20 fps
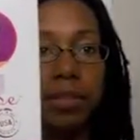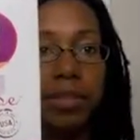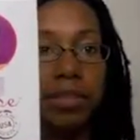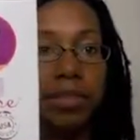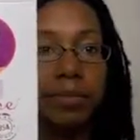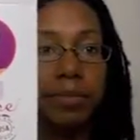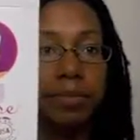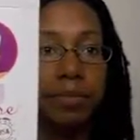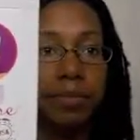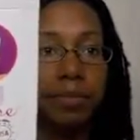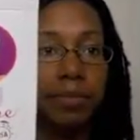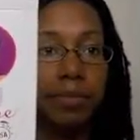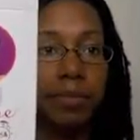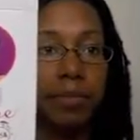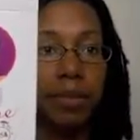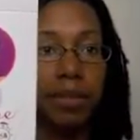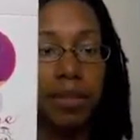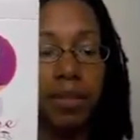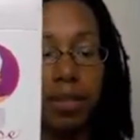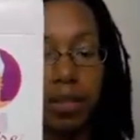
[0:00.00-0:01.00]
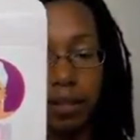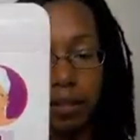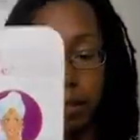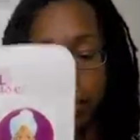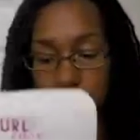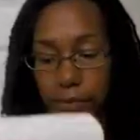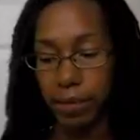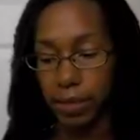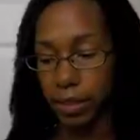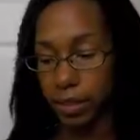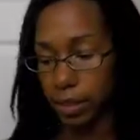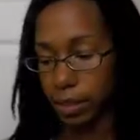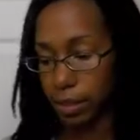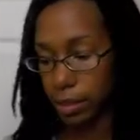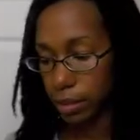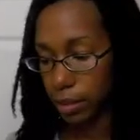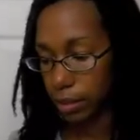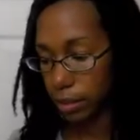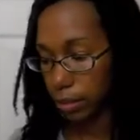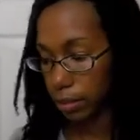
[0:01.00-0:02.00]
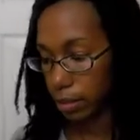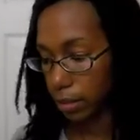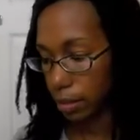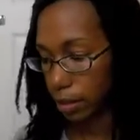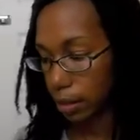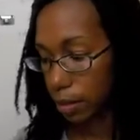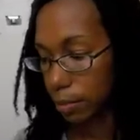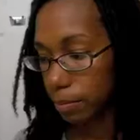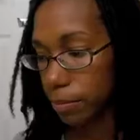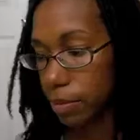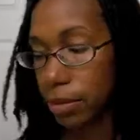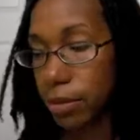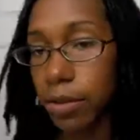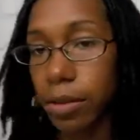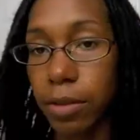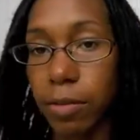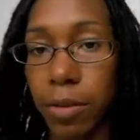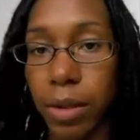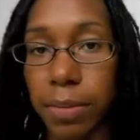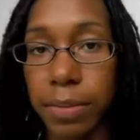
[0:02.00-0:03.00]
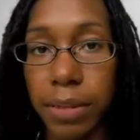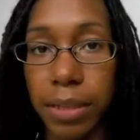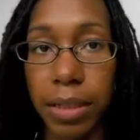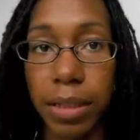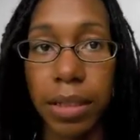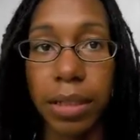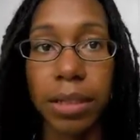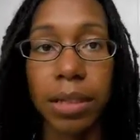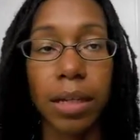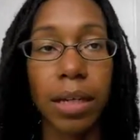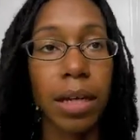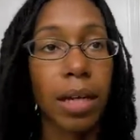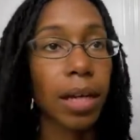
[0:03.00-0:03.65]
one, and I'll leave a link to their website.